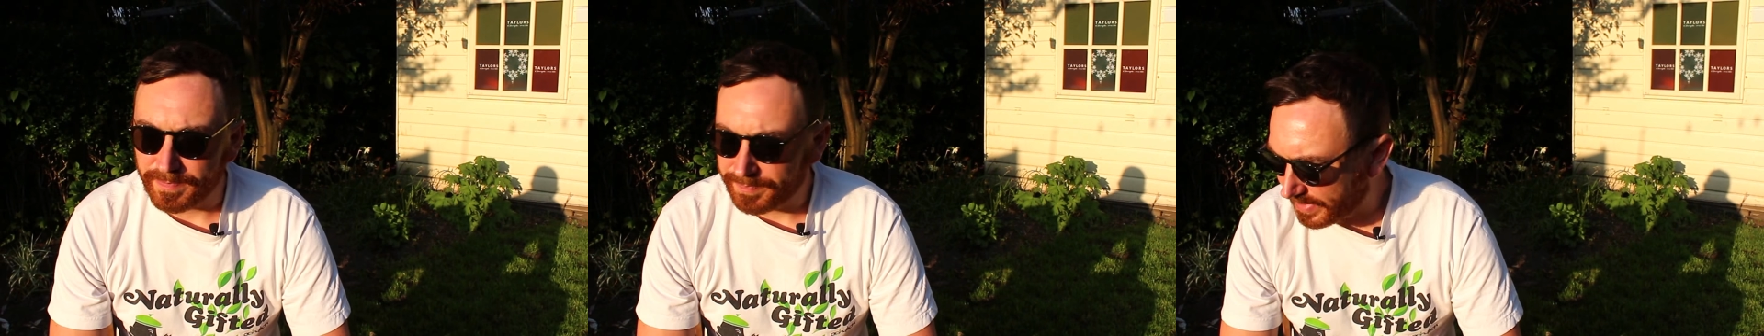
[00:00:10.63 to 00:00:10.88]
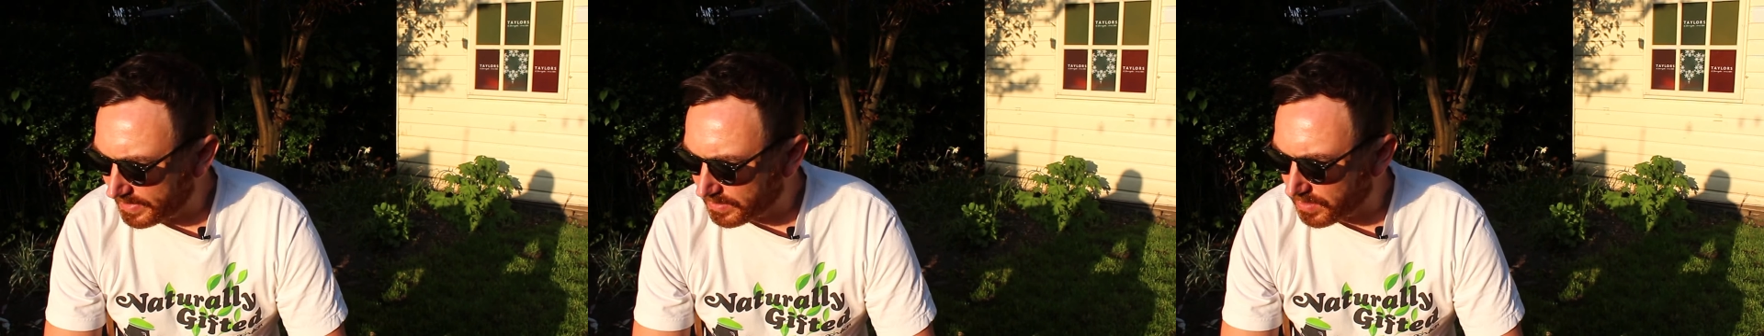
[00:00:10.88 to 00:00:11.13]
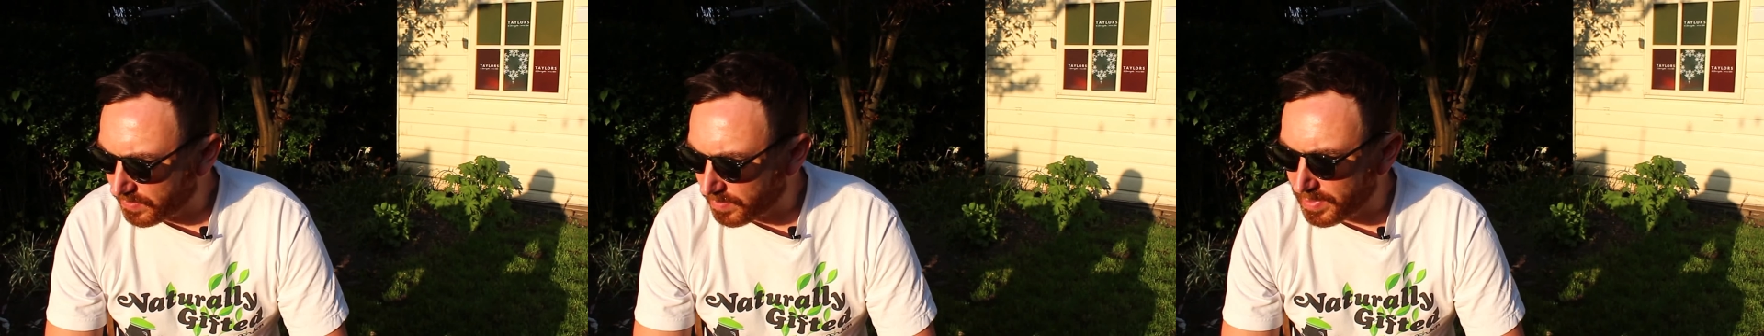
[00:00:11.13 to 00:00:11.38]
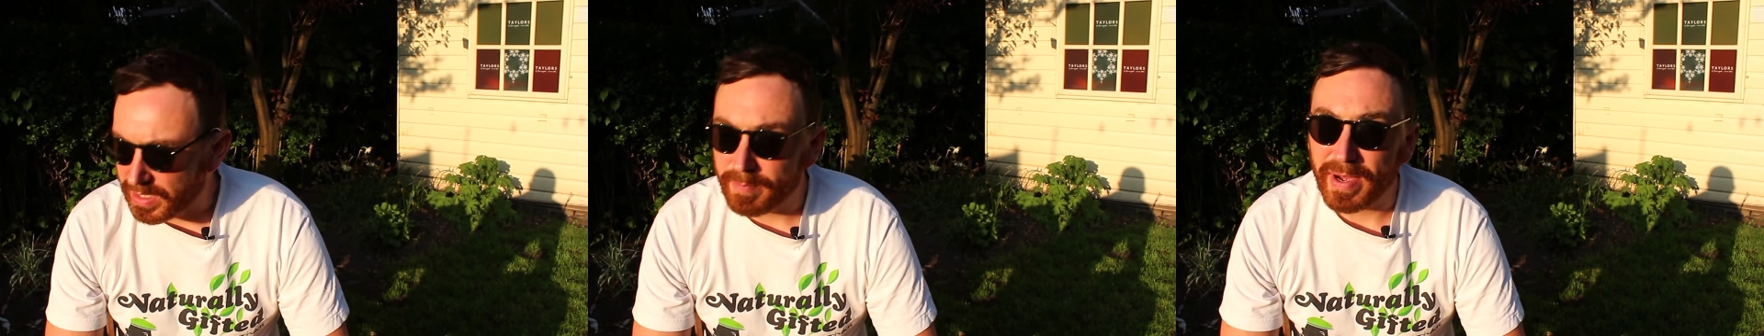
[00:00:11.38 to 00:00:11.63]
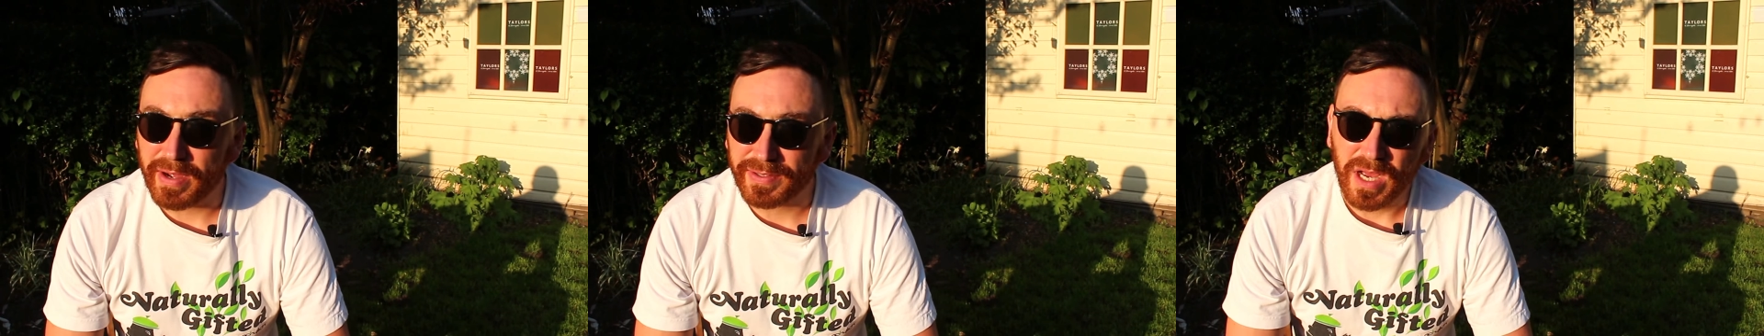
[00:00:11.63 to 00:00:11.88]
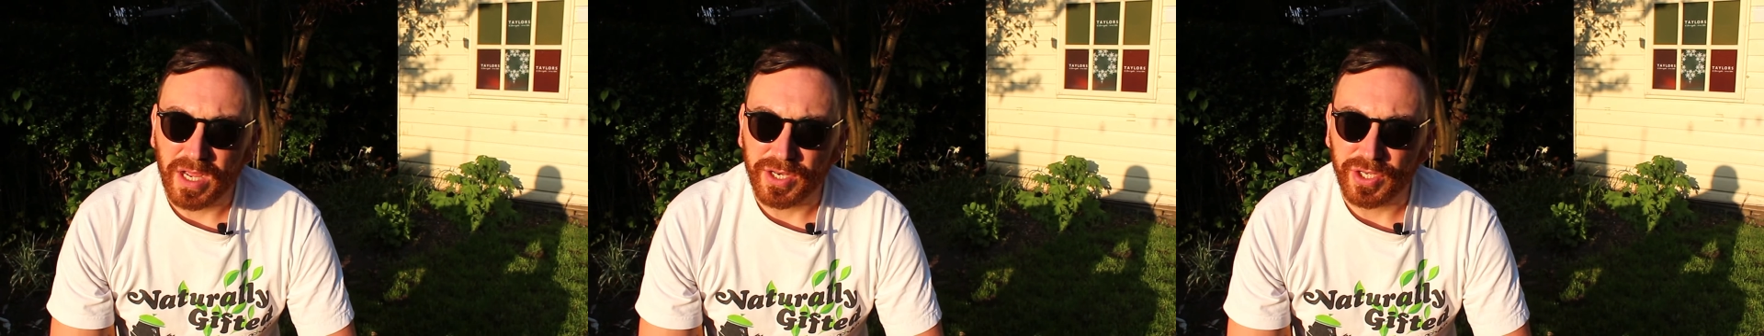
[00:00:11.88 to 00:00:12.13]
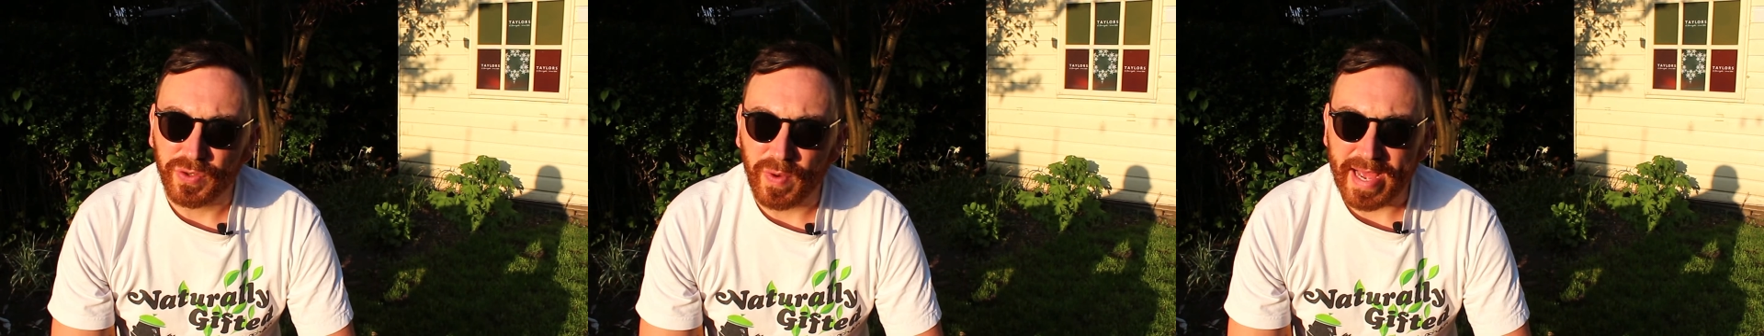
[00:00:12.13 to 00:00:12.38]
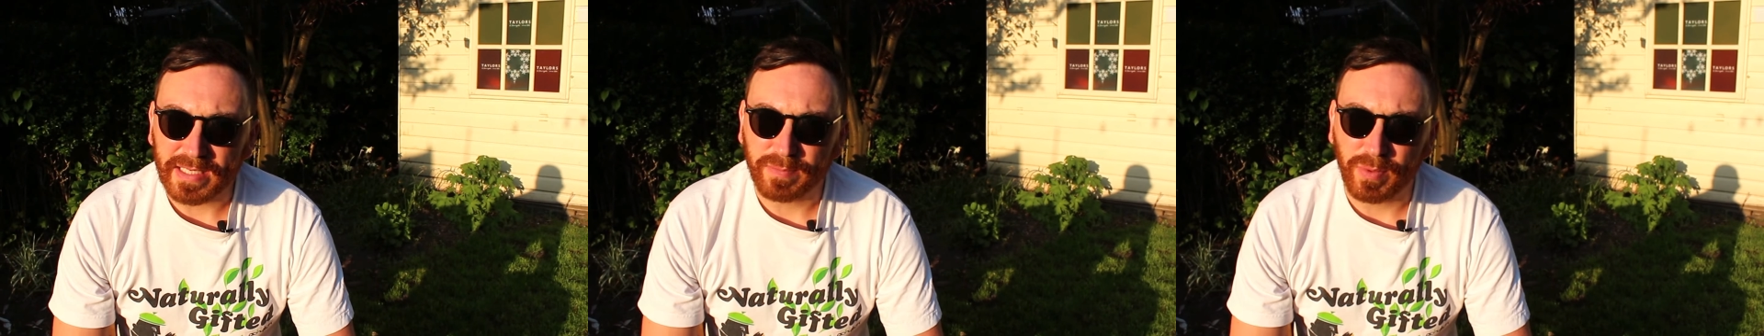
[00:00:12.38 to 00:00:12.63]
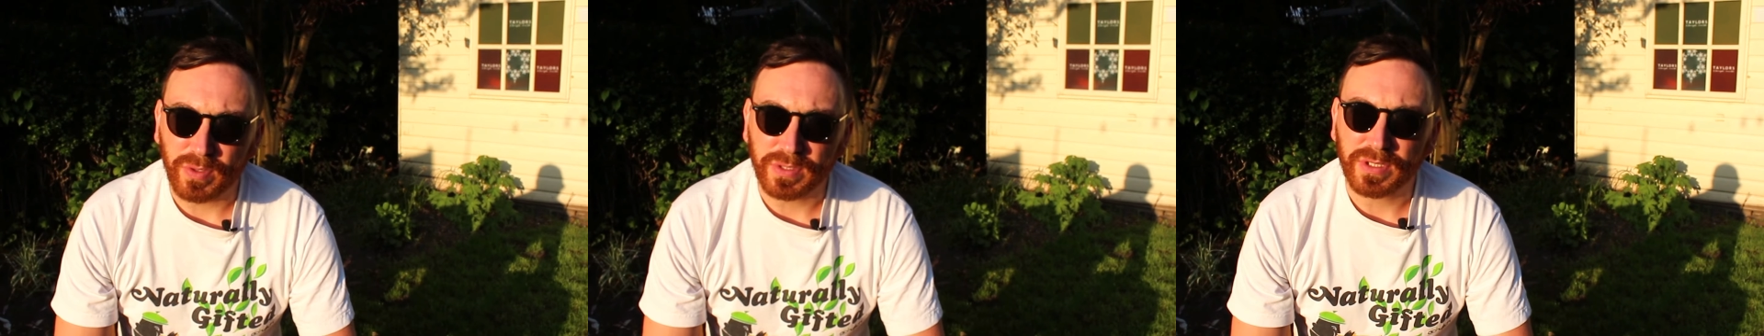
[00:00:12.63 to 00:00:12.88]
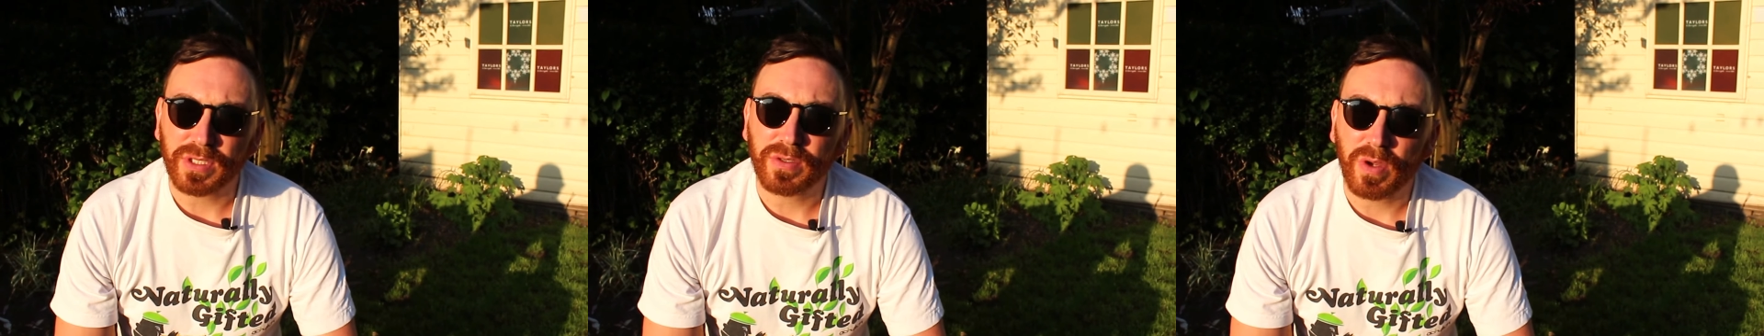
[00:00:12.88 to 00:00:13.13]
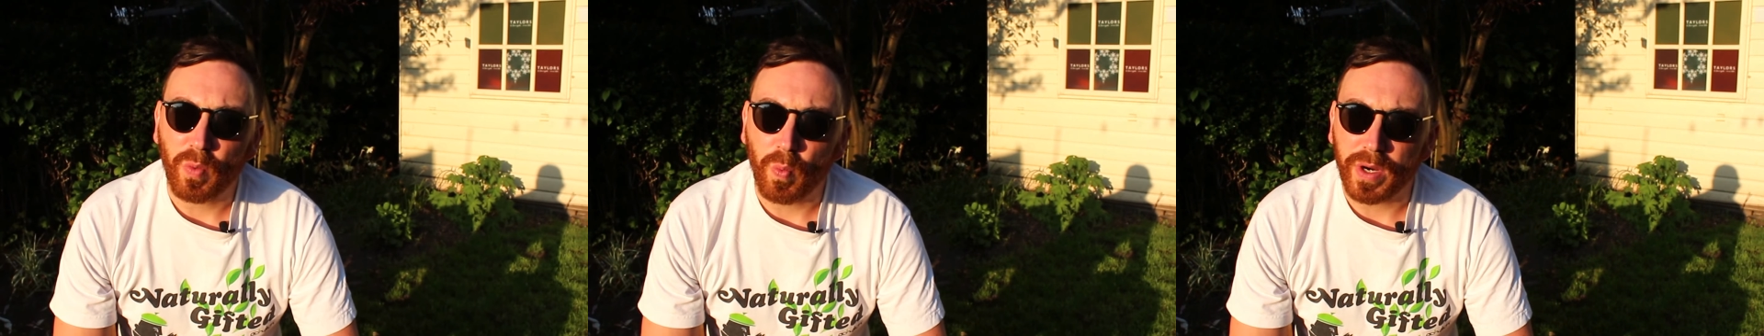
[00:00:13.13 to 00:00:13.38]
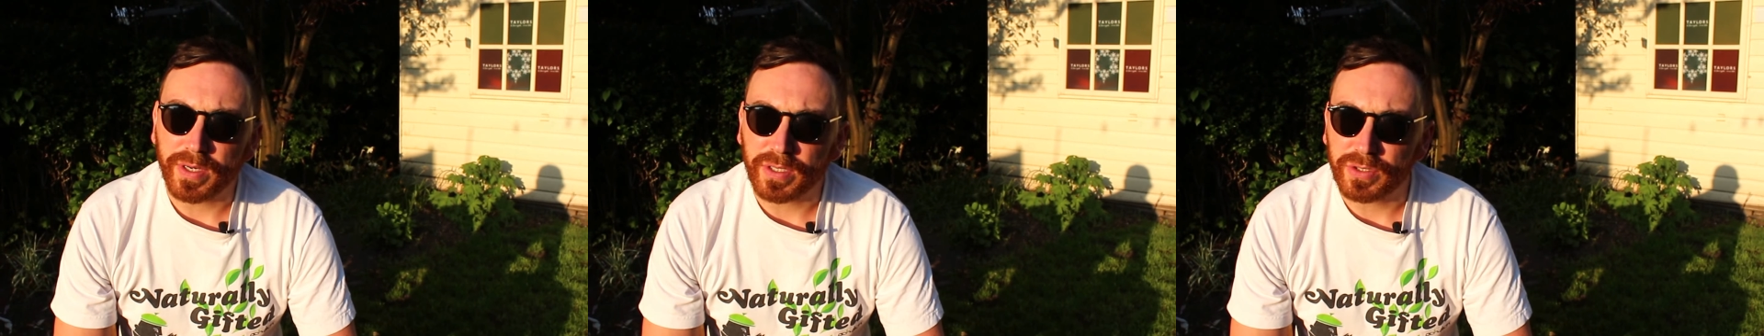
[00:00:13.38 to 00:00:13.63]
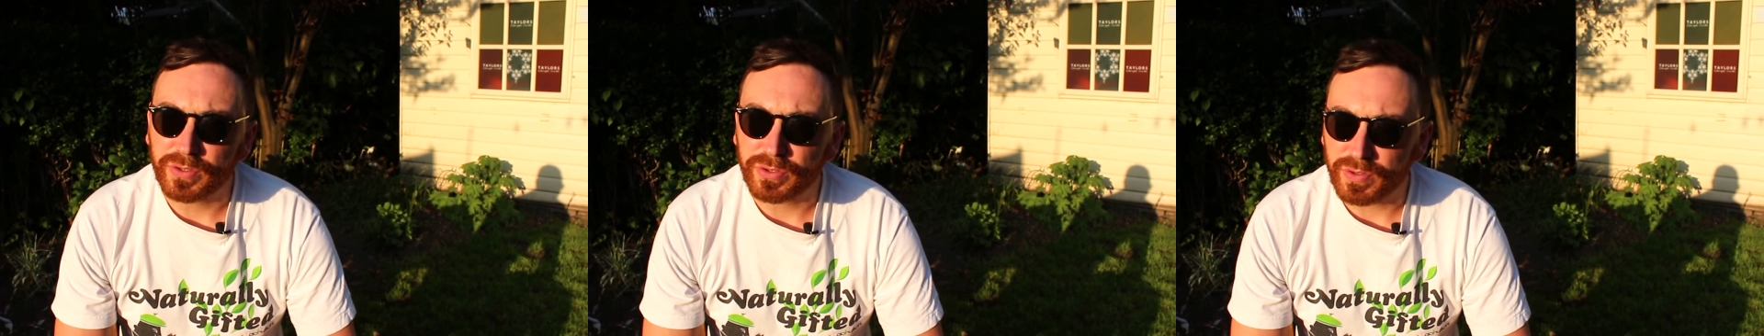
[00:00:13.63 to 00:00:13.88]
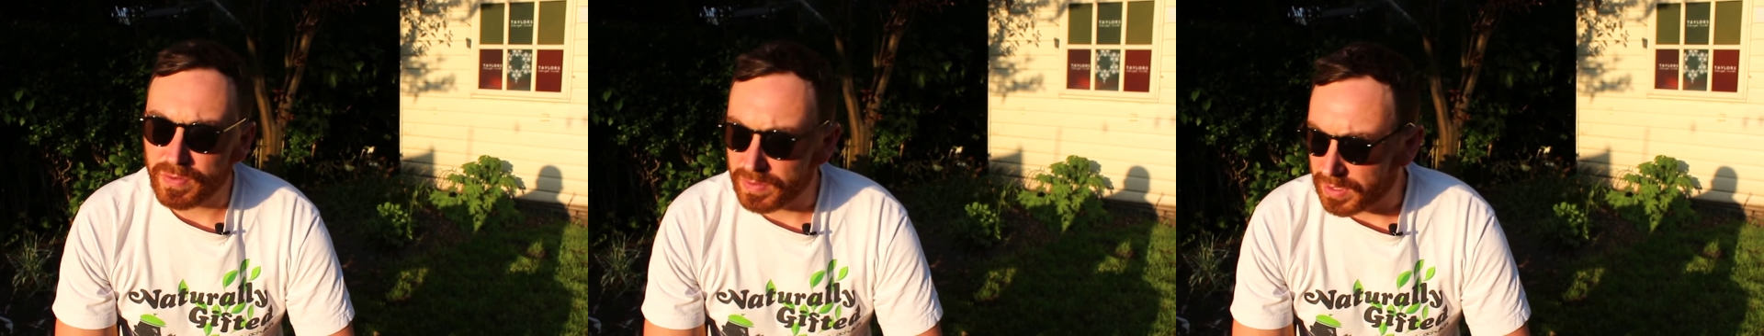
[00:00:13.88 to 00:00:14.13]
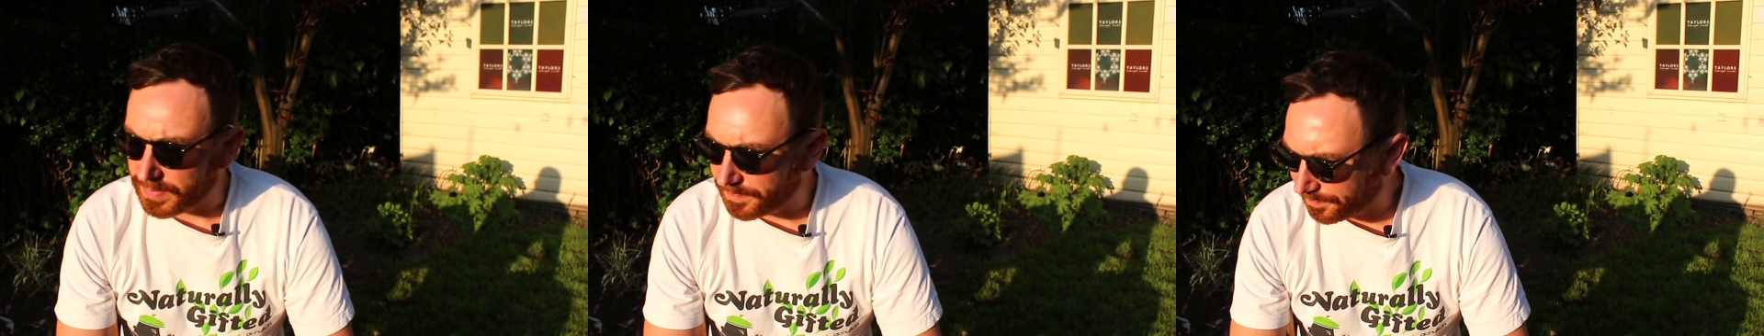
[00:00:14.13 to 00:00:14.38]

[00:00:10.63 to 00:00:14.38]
is going to be about a new Xbox One controller.